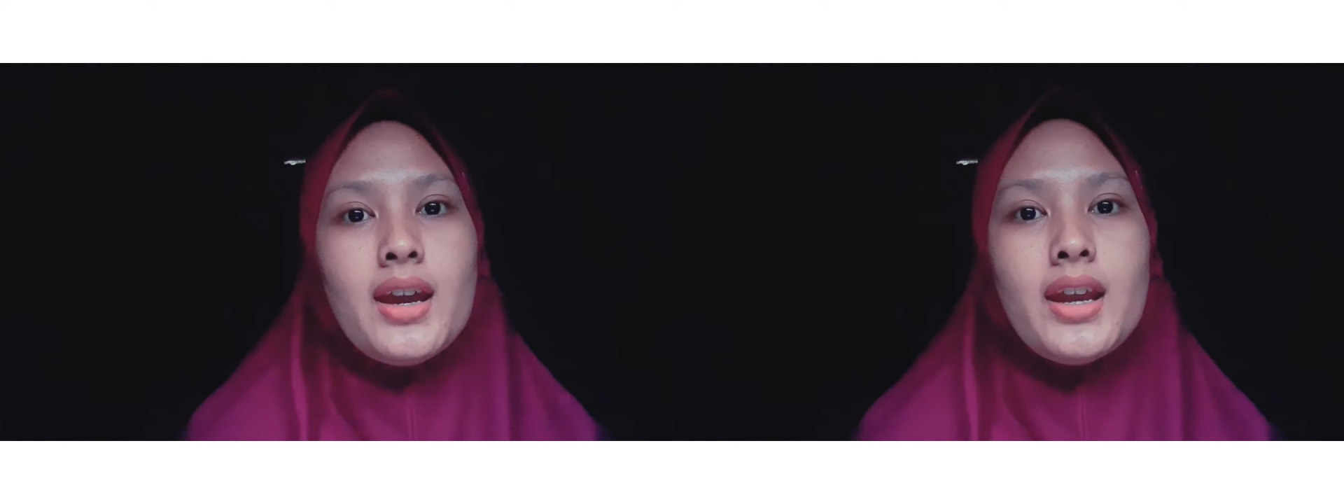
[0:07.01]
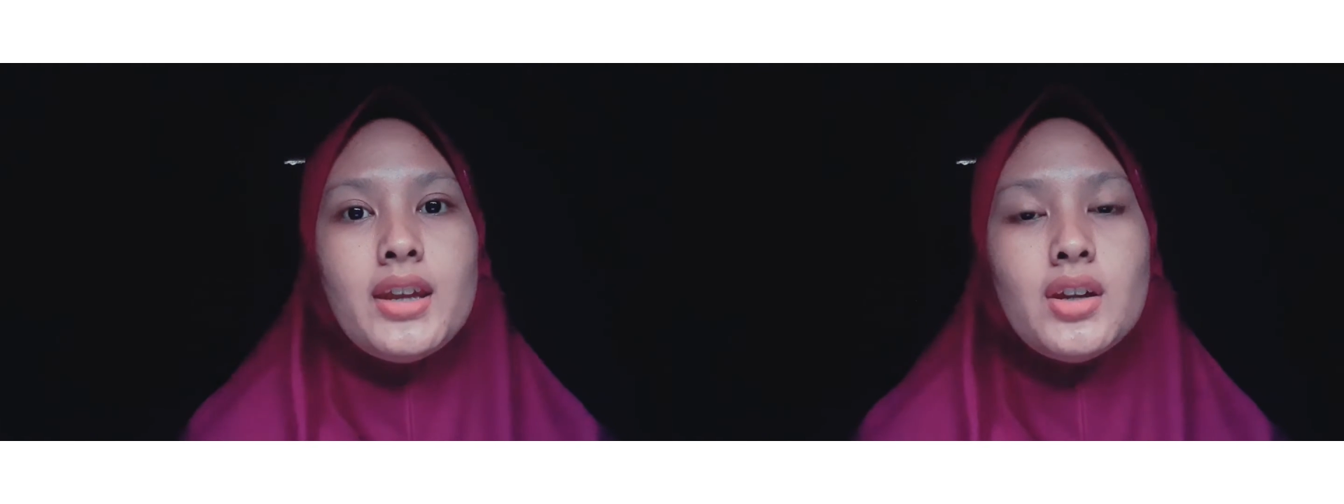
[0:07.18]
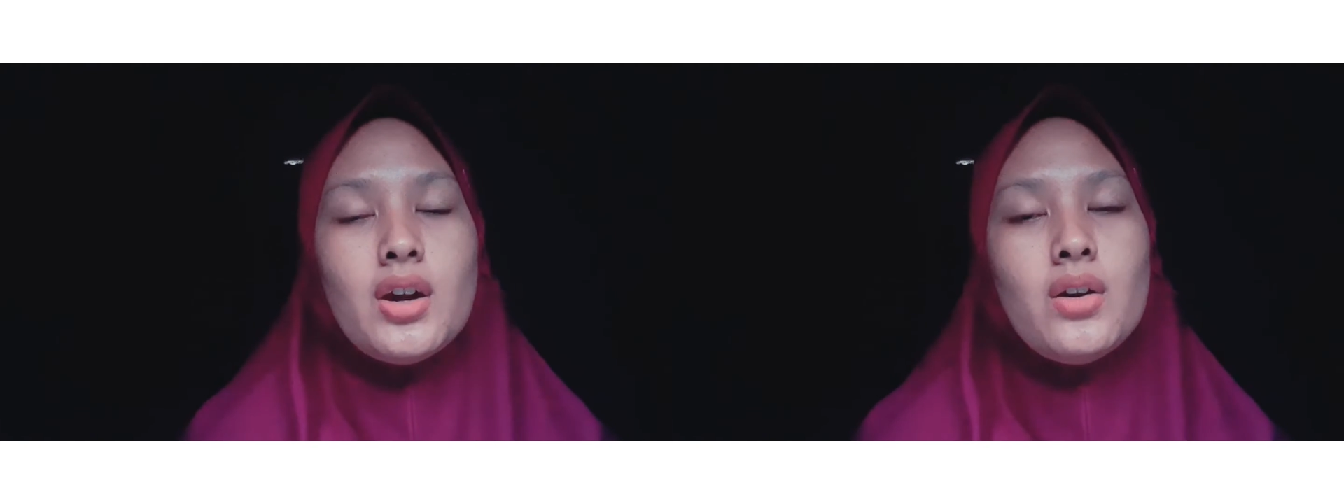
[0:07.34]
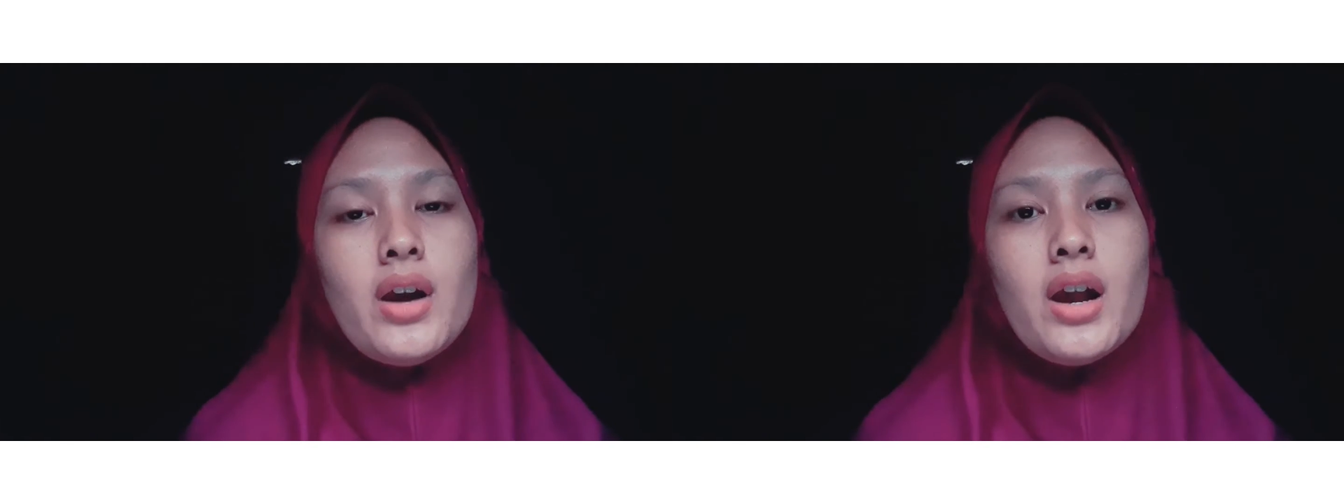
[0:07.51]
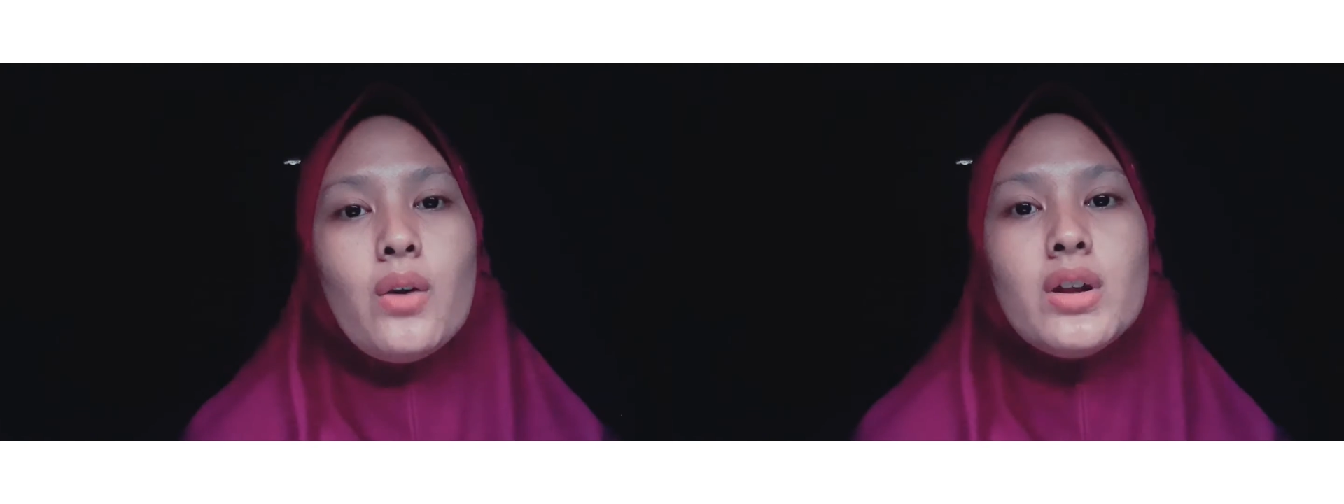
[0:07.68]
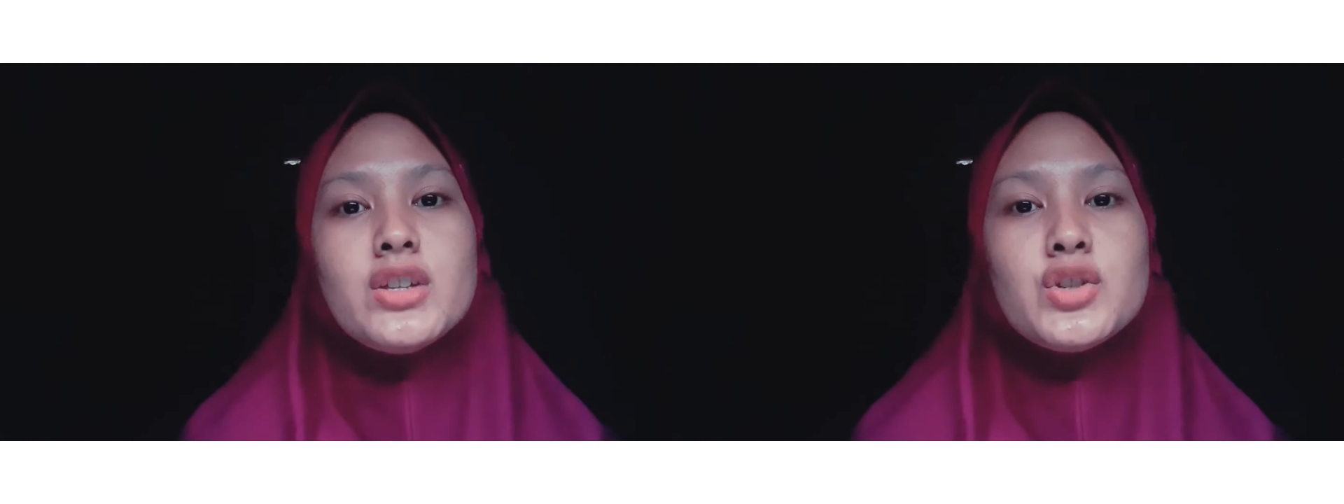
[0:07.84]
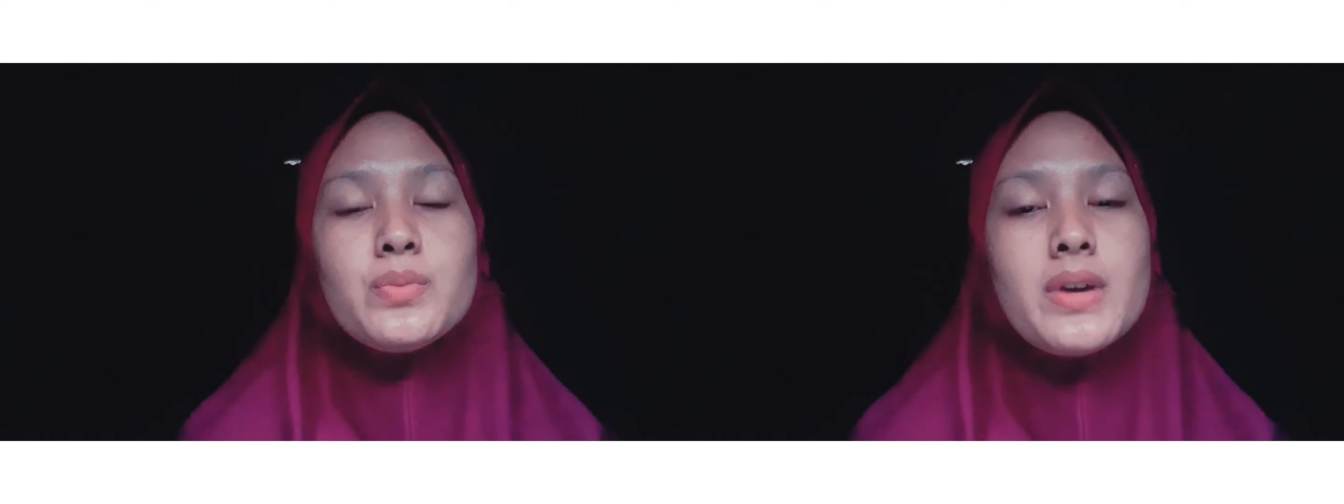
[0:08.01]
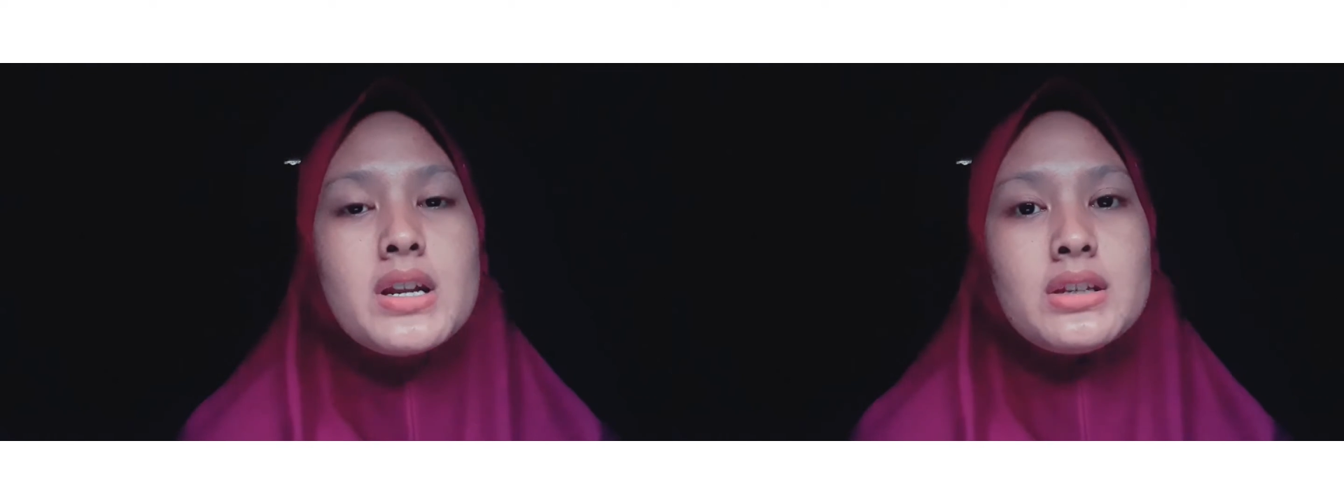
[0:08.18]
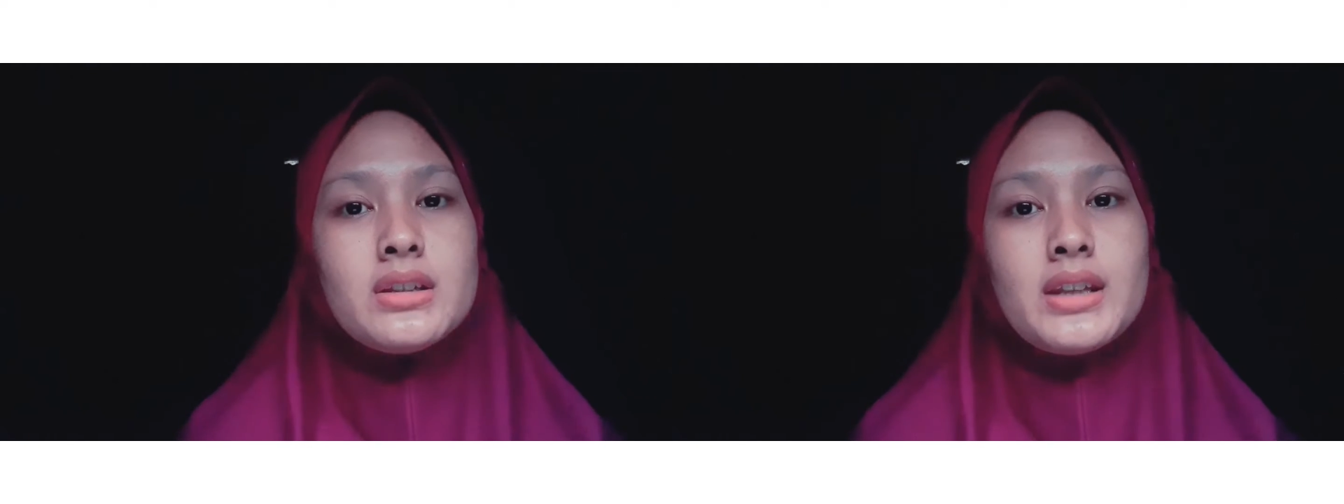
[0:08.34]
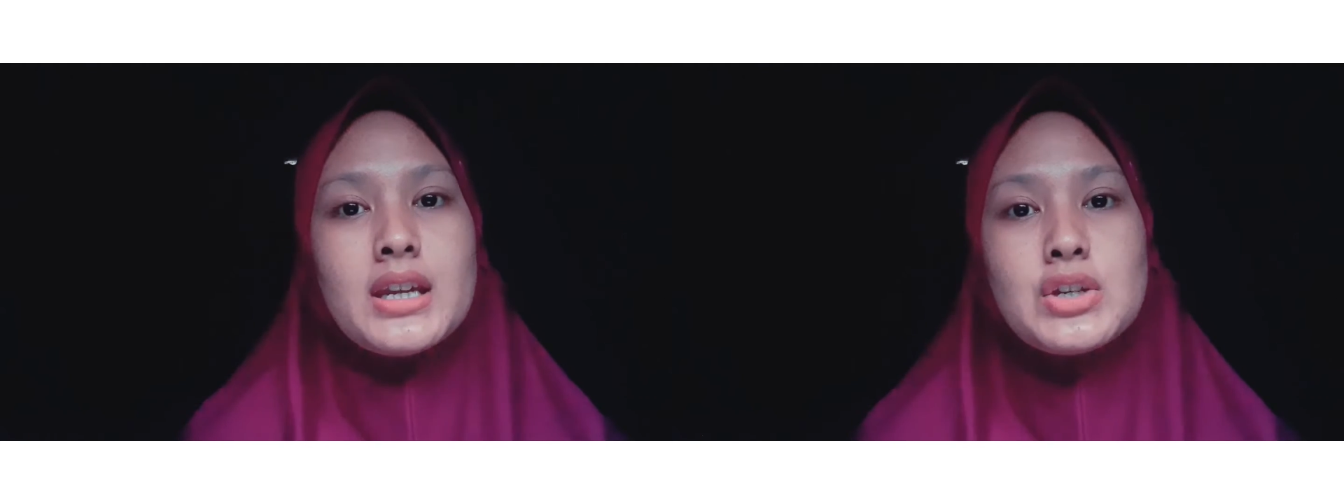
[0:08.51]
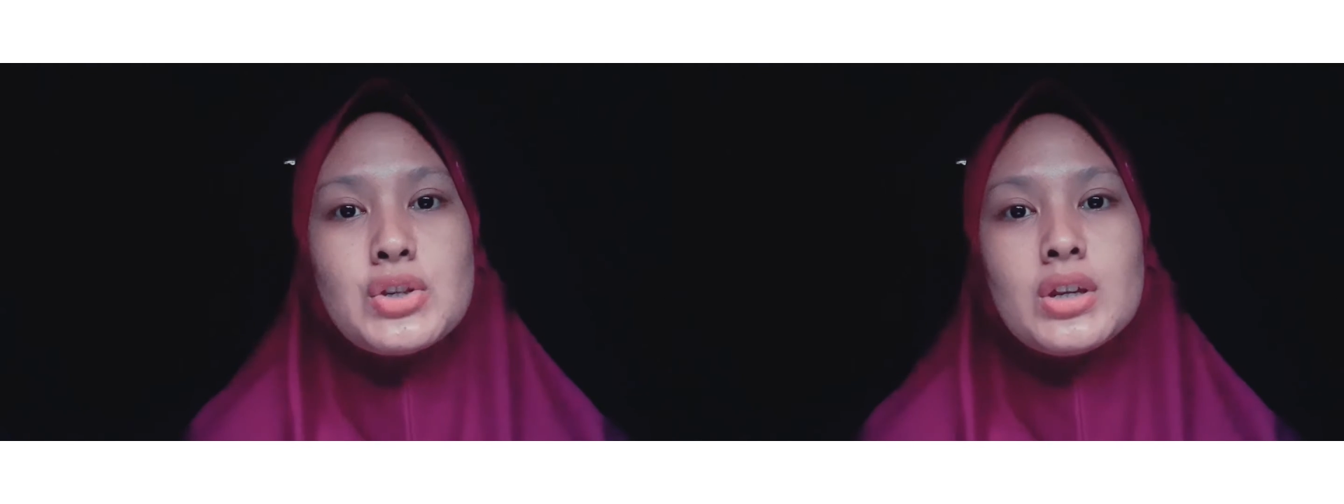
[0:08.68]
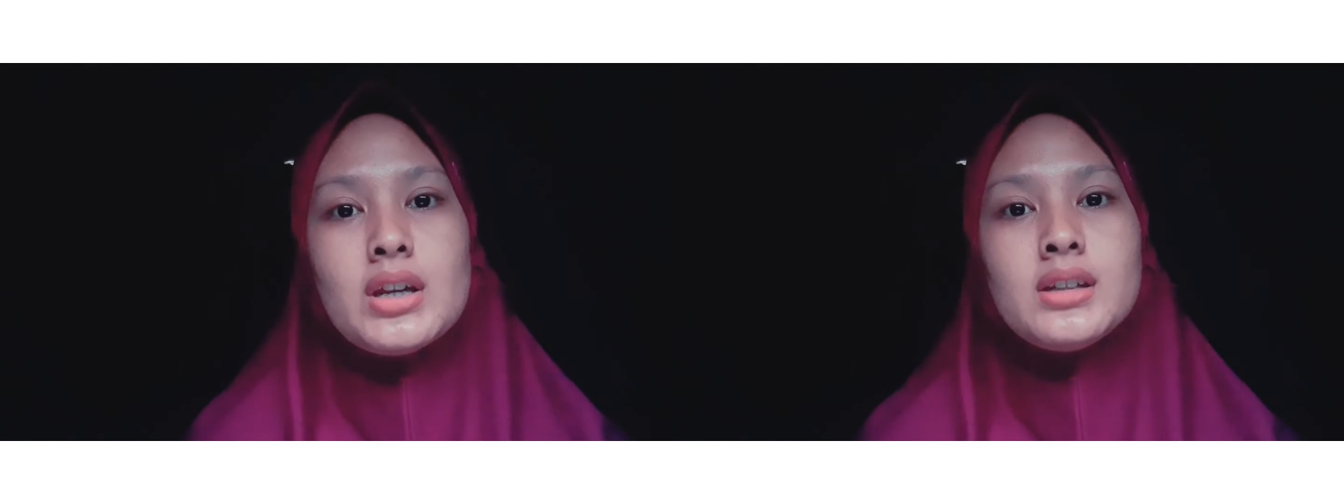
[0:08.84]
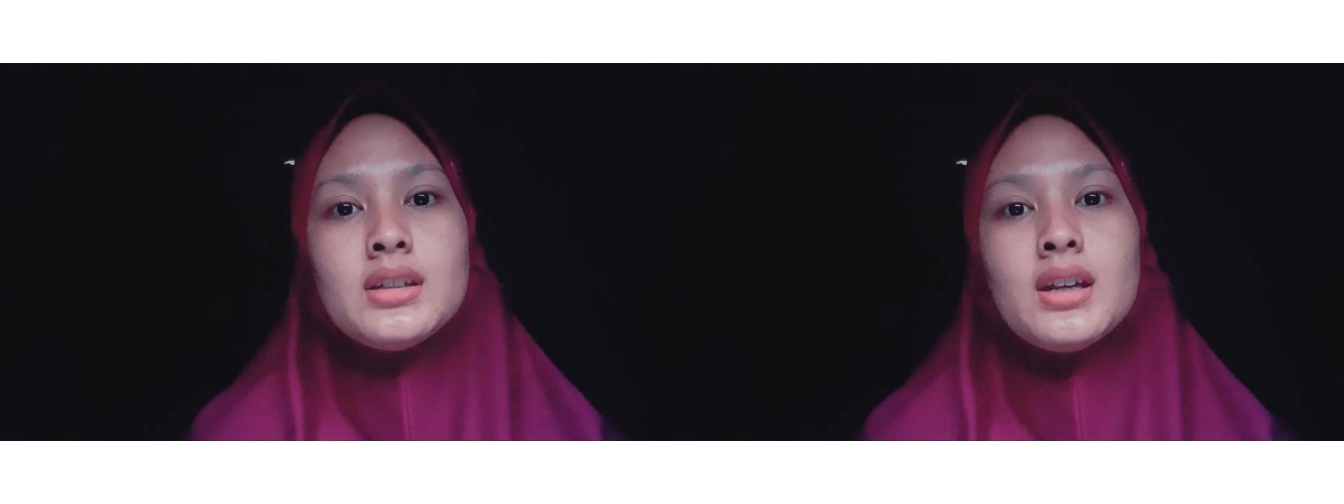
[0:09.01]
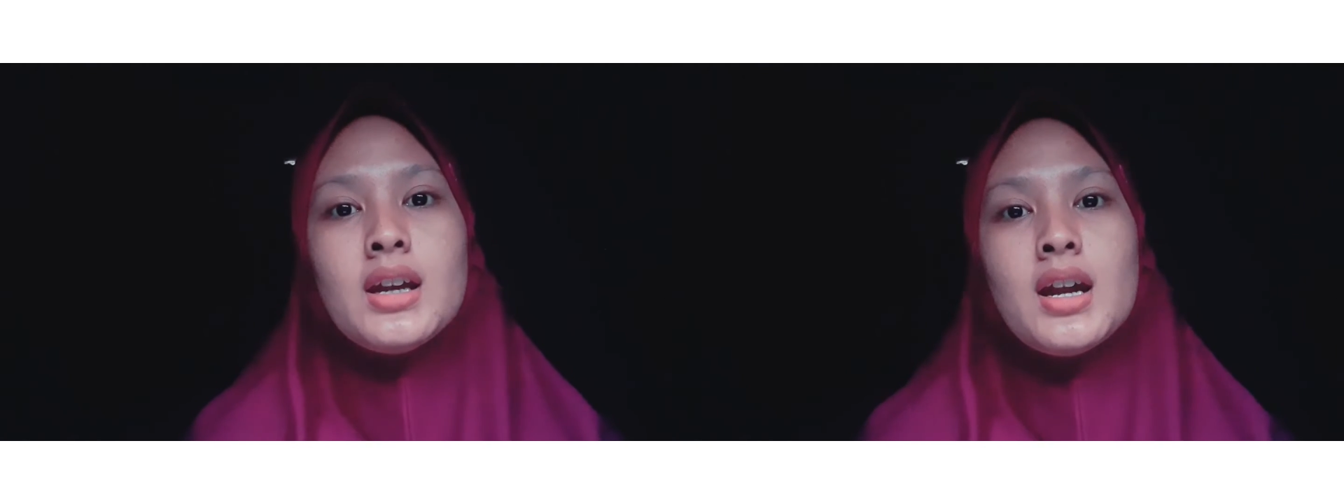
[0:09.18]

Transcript: I know I want to presentation